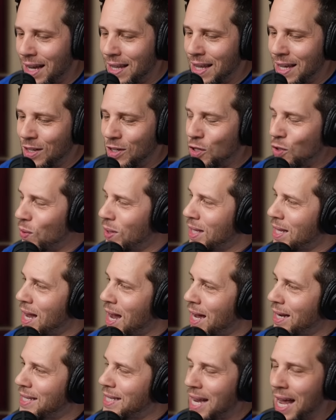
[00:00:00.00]
and then doing
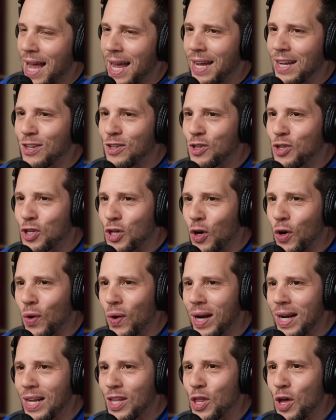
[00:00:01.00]
the hot tag
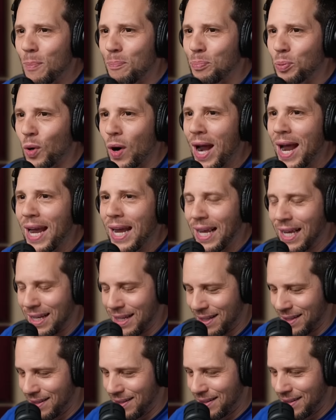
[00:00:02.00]
during the
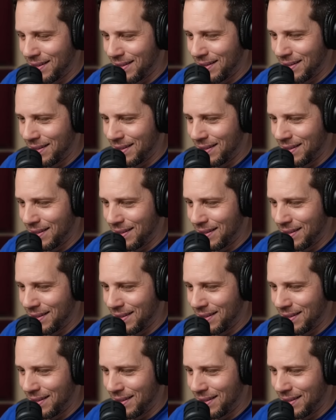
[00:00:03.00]
break.